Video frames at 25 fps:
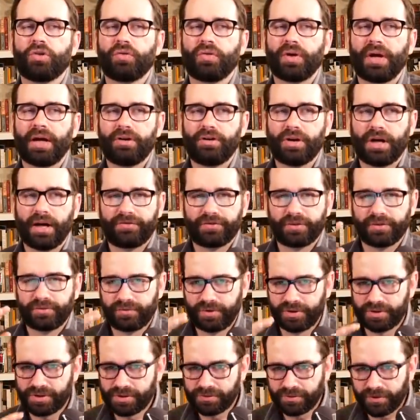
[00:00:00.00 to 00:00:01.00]
and you have to
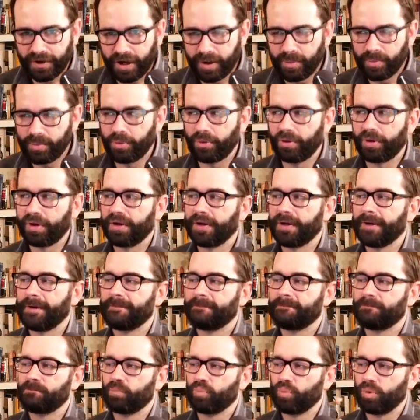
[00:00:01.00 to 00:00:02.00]
this is very important
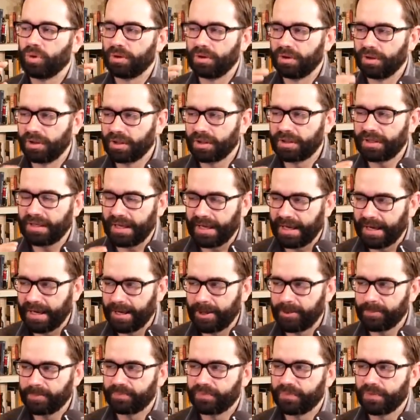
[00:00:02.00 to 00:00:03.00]
look
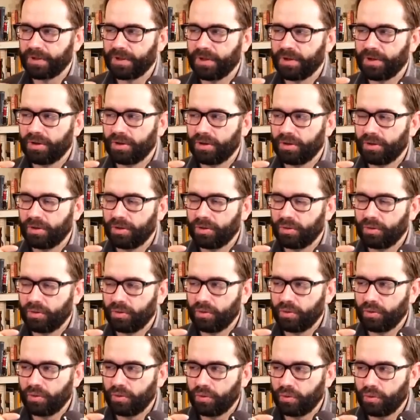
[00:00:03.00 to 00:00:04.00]
at
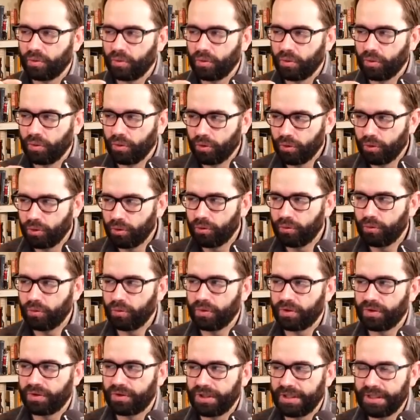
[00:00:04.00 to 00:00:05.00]
who
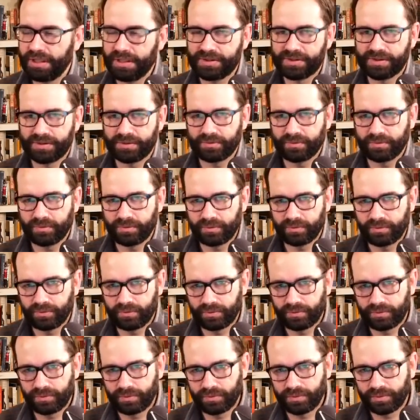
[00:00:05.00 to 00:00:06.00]
these
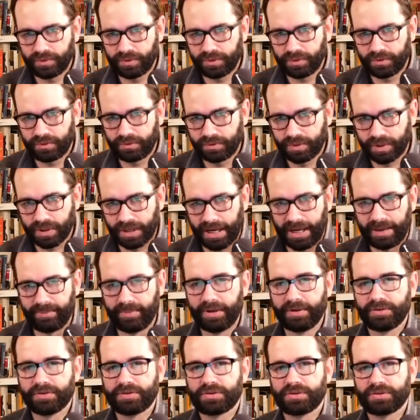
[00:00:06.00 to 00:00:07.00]

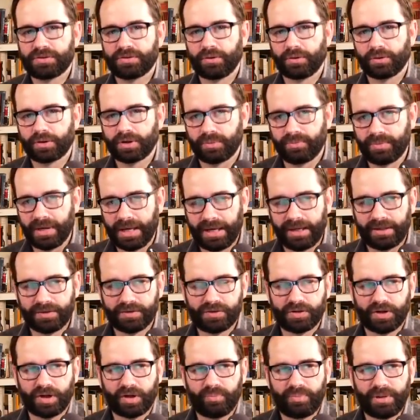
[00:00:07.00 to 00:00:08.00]
comments or
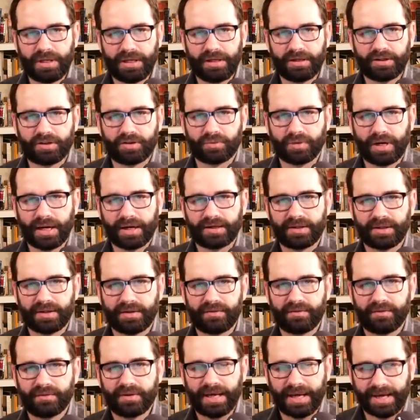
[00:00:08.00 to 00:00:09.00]
commands are being
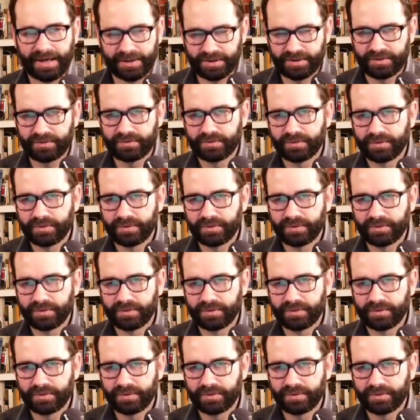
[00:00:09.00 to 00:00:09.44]
directed at.